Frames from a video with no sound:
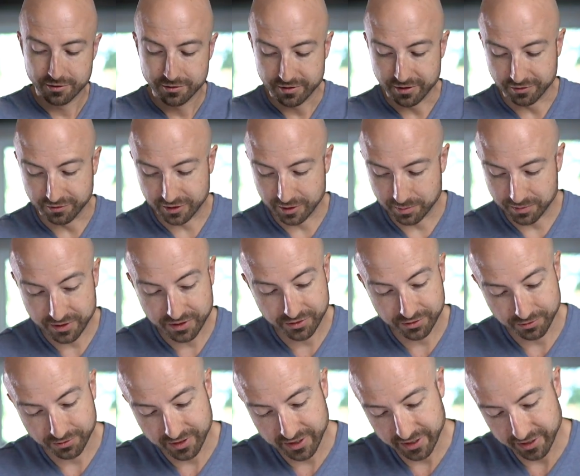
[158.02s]
If you flip these
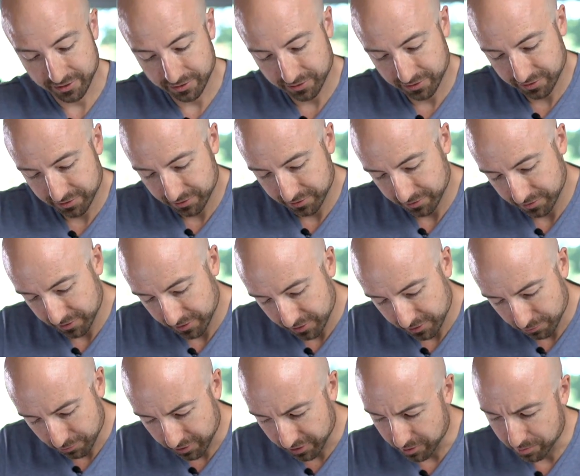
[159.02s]
around,
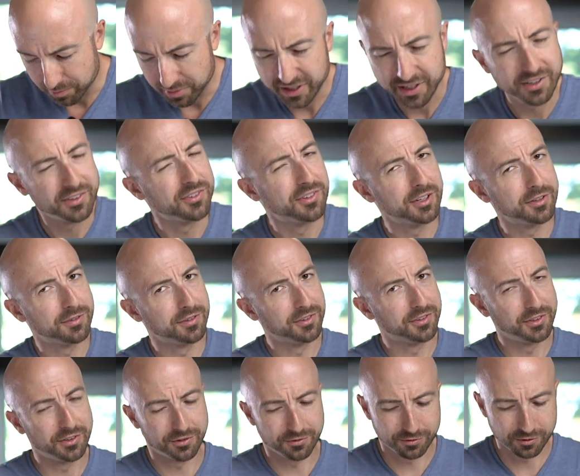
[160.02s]
one of the biggest
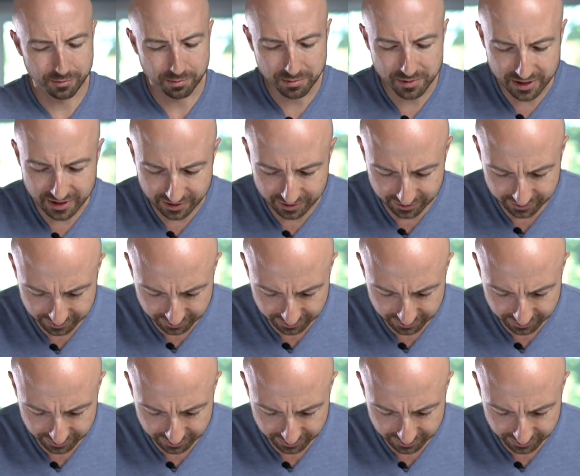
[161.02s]
differences, for me at